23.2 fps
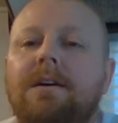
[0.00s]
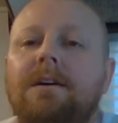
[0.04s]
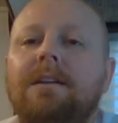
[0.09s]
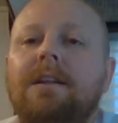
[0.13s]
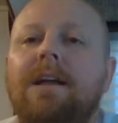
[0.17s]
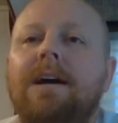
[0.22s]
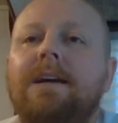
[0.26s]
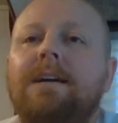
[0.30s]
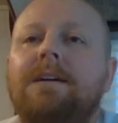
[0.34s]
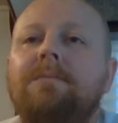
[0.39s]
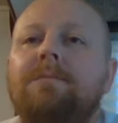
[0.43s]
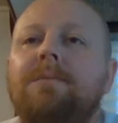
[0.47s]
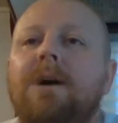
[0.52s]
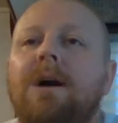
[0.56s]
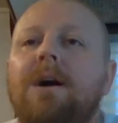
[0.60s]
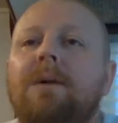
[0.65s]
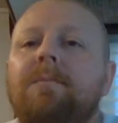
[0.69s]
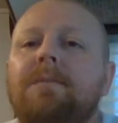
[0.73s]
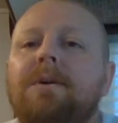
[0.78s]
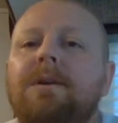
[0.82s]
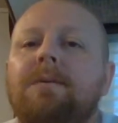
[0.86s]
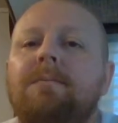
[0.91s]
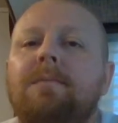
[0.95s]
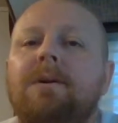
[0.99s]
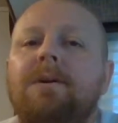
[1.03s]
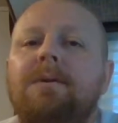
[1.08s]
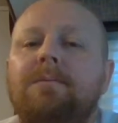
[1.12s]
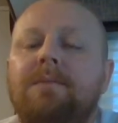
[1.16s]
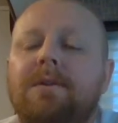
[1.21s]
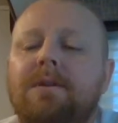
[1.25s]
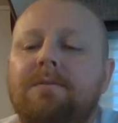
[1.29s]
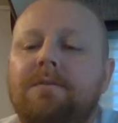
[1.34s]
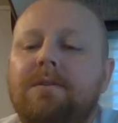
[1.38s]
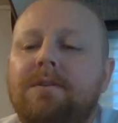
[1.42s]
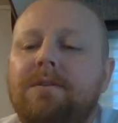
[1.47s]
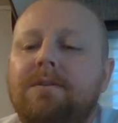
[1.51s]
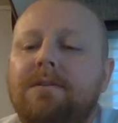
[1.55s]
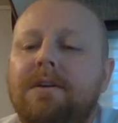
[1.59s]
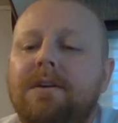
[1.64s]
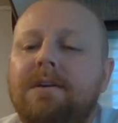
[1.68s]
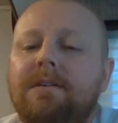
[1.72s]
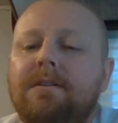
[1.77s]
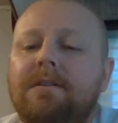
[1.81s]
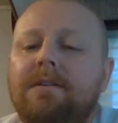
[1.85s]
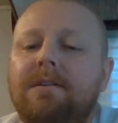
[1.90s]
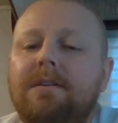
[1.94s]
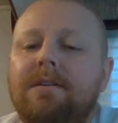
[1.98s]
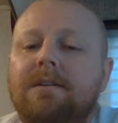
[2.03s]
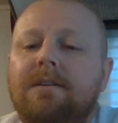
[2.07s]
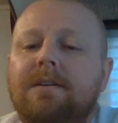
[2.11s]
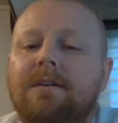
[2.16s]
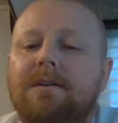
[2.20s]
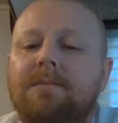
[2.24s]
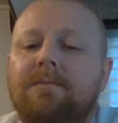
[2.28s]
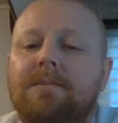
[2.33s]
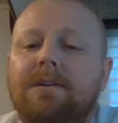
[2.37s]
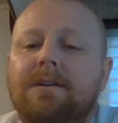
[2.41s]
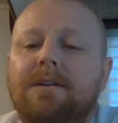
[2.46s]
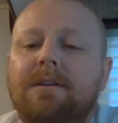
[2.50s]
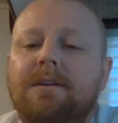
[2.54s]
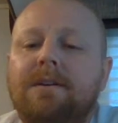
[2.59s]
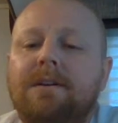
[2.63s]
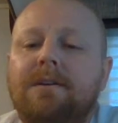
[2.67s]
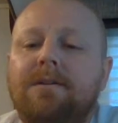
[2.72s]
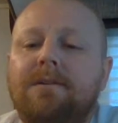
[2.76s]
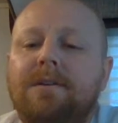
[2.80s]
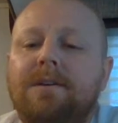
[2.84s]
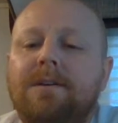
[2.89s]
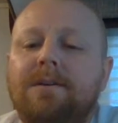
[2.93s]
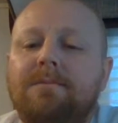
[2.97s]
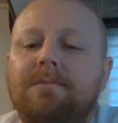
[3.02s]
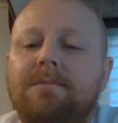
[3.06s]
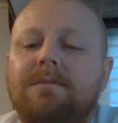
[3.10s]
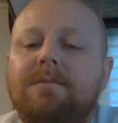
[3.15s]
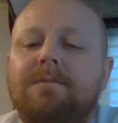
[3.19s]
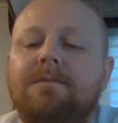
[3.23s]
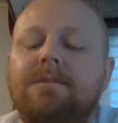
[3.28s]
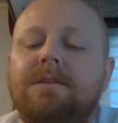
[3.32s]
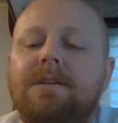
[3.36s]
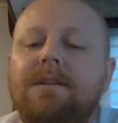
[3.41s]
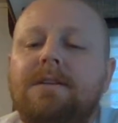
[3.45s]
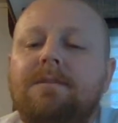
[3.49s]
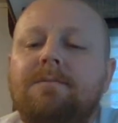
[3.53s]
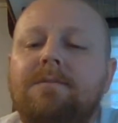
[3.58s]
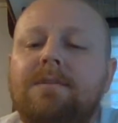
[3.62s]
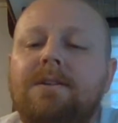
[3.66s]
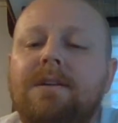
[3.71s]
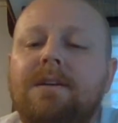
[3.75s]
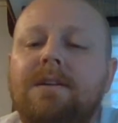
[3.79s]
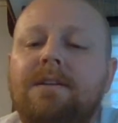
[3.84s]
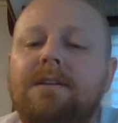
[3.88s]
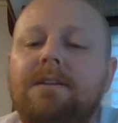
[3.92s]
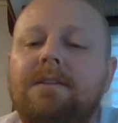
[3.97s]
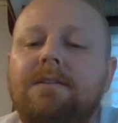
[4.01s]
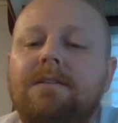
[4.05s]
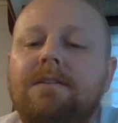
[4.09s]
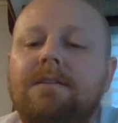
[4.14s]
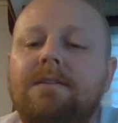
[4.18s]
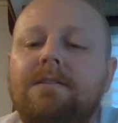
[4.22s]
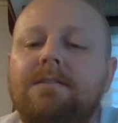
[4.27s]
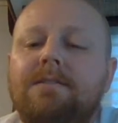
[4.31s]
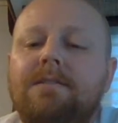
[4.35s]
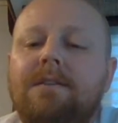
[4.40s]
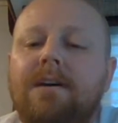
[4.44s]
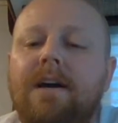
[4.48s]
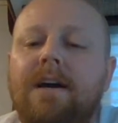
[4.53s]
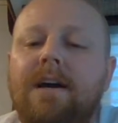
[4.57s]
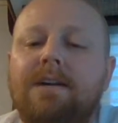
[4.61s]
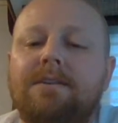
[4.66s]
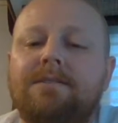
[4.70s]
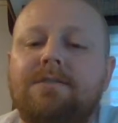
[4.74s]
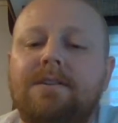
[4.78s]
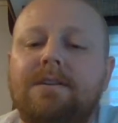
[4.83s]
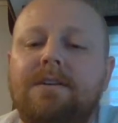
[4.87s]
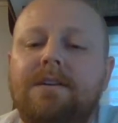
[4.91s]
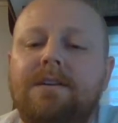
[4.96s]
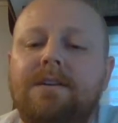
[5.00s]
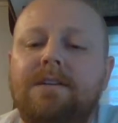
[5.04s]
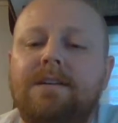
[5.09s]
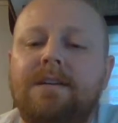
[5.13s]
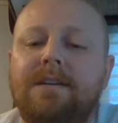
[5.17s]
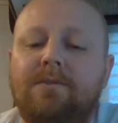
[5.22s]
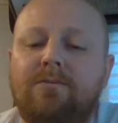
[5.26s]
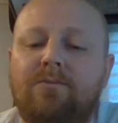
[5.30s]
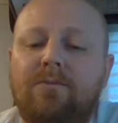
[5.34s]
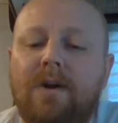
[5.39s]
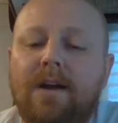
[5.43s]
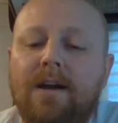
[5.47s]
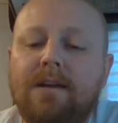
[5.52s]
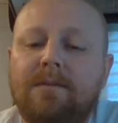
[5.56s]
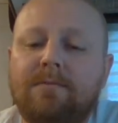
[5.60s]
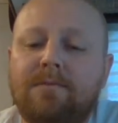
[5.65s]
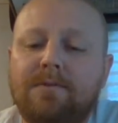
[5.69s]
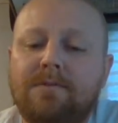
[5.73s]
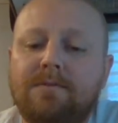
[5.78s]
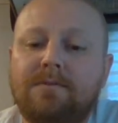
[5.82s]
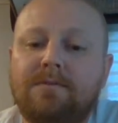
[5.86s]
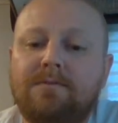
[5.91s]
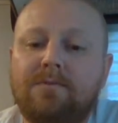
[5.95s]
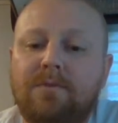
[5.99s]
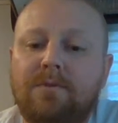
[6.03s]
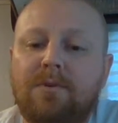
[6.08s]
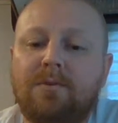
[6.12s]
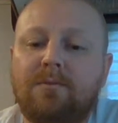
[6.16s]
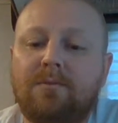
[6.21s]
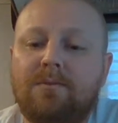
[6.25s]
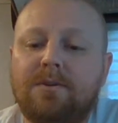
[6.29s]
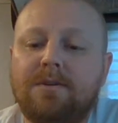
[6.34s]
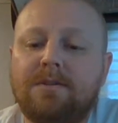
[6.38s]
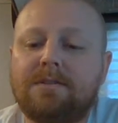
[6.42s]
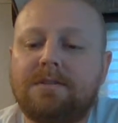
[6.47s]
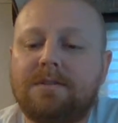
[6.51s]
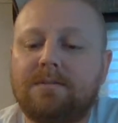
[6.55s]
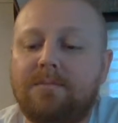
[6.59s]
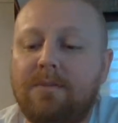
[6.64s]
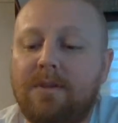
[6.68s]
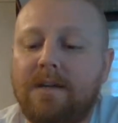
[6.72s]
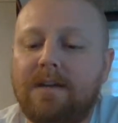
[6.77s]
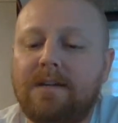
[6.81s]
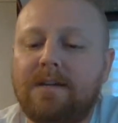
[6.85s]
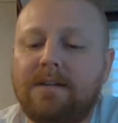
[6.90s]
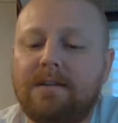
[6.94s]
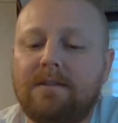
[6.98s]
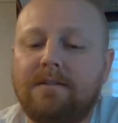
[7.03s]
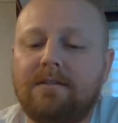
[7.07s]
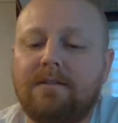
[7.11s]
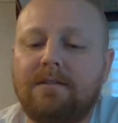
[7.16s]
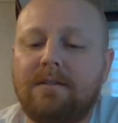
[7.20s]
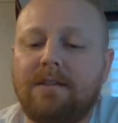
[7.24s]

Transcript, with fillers: Uh, like them, comment them on them, whatever you think. Uh, I'm going to get a hold of him and tell him that I did this. I actually did write music for it once and played it